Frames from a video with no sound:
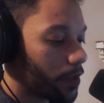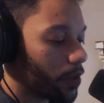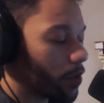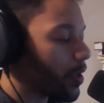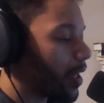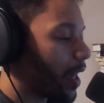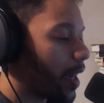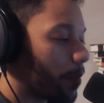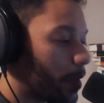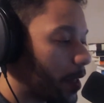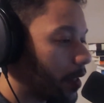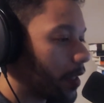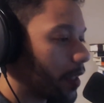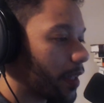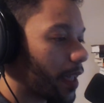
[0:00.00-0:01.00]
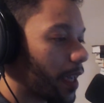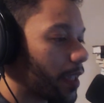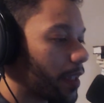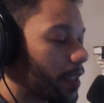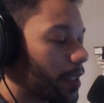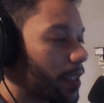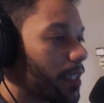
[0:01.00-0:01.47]
yeah, I mean
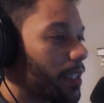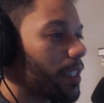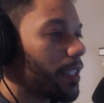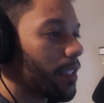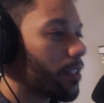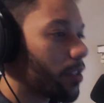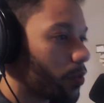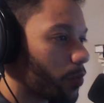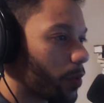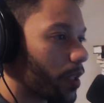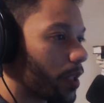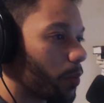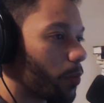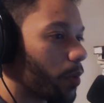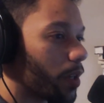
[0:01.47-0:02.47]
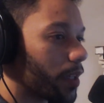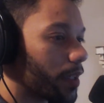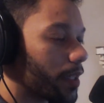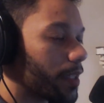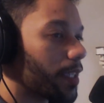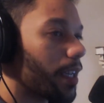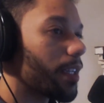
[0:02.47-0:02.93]
this is really what
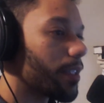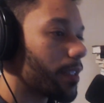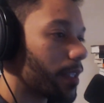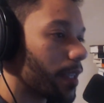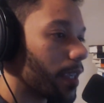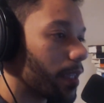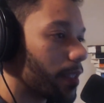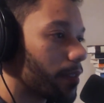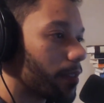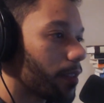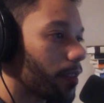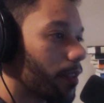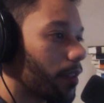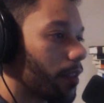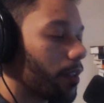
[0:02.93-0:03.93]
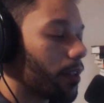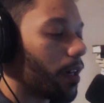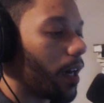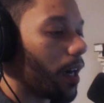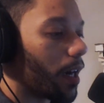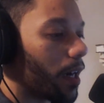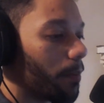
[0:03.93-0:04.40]
the tendency is.
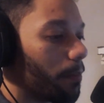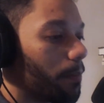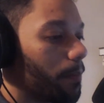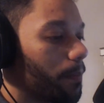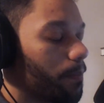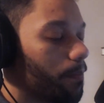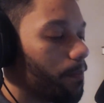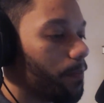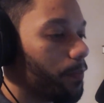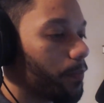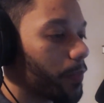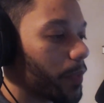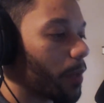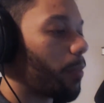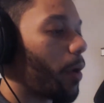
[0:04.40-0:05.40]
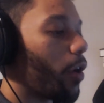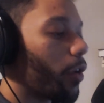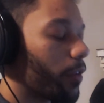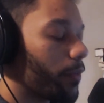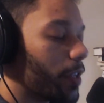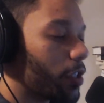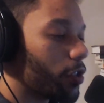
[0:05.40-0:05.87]
A part
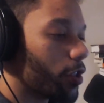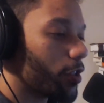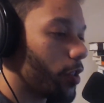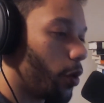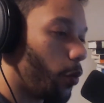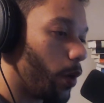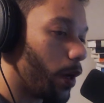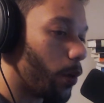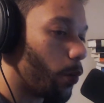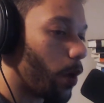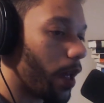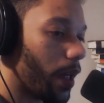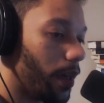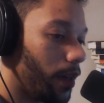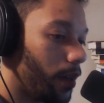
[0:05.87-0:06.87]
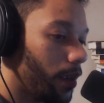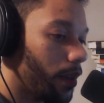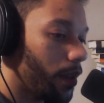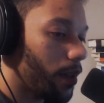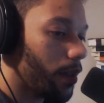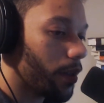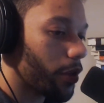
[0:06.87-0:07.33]
of it is just knowing when
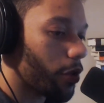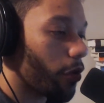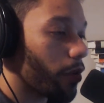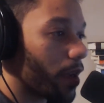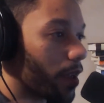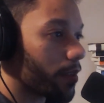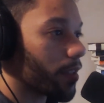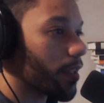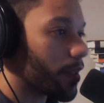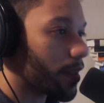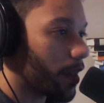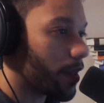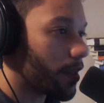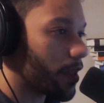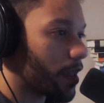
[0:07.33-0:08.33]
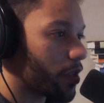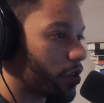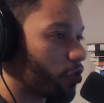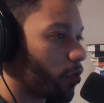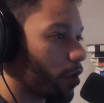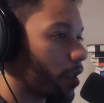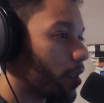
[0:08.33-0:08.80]
curiosity tendency has
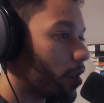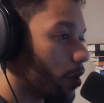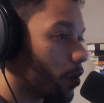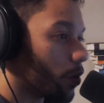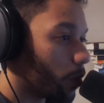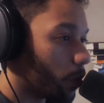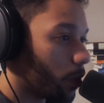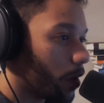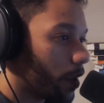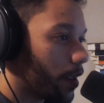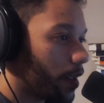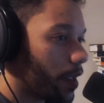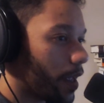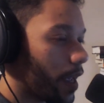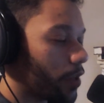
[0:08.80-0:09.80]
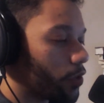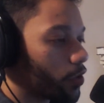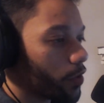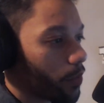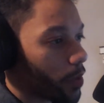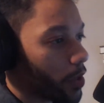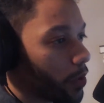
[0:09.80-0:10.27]
struck you, and
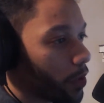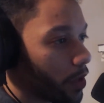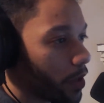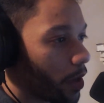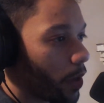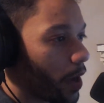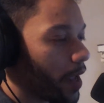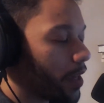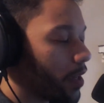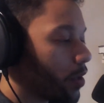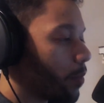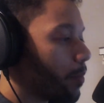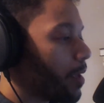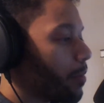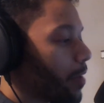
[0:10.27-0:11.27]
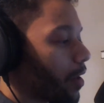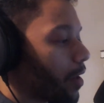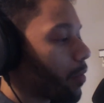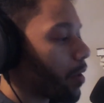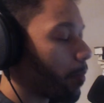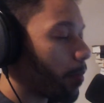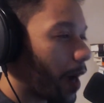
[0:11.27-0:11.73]
just for you to know, hey, maybe I don't
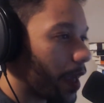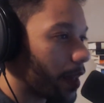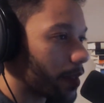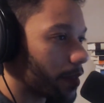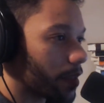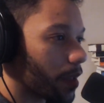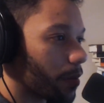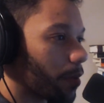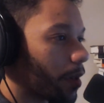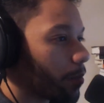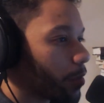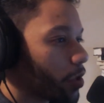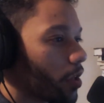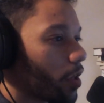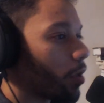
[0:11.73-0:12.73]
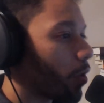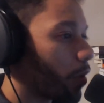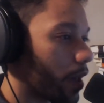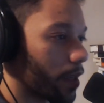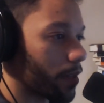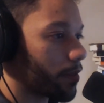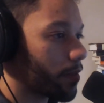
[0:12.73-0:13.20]
want to buy this thing, but I'm just
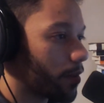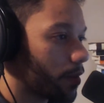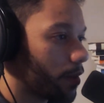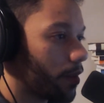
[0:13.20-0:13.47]
curious.